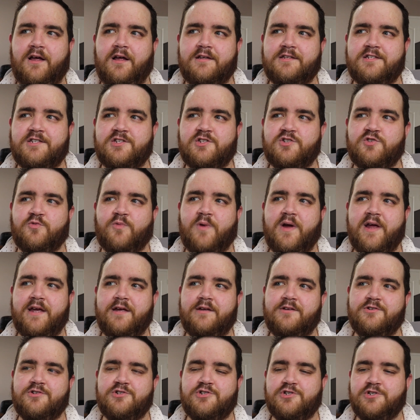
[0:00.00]
a
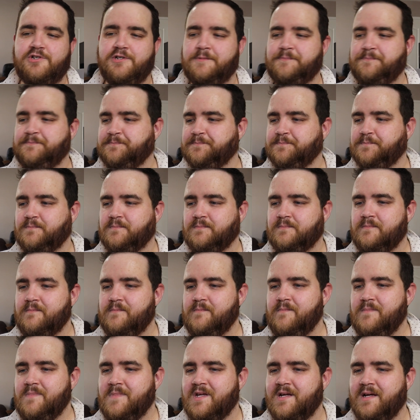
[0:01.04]
strange
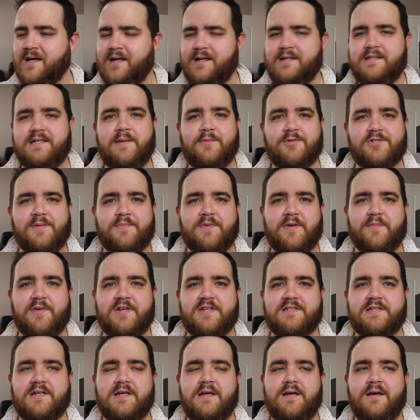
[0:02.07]
kind of tabletop thing
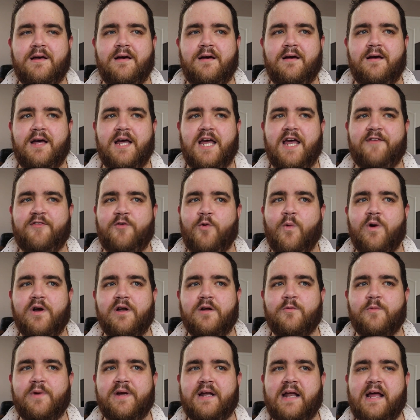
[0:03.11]
because if you want
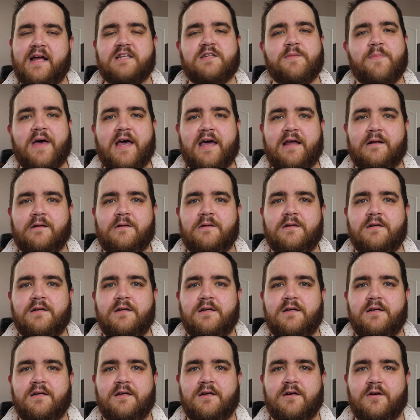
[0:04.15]
to reenact a battle,
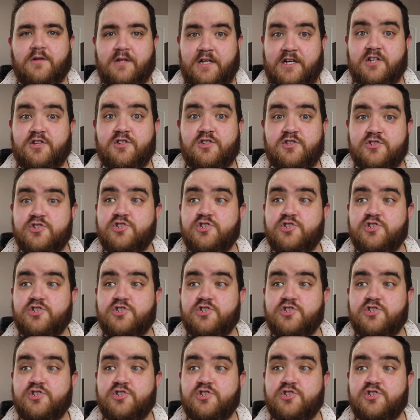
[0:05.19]
like a